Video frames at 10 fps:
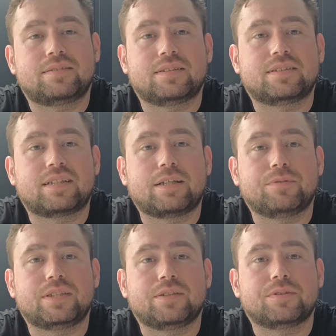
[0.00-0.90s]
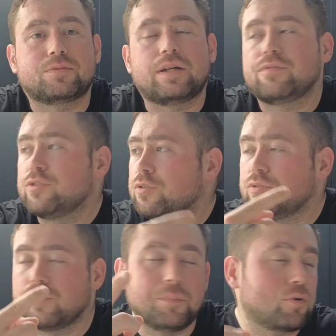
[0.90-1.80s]
to stay with you as well. If
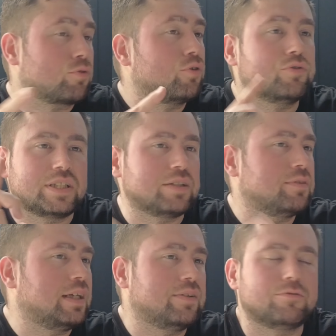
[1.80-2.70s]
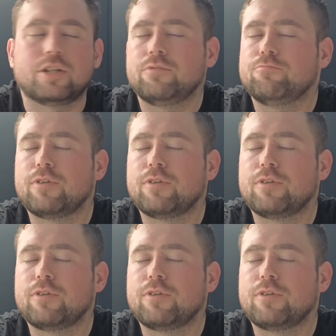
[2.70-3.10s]
you're marauding around the room,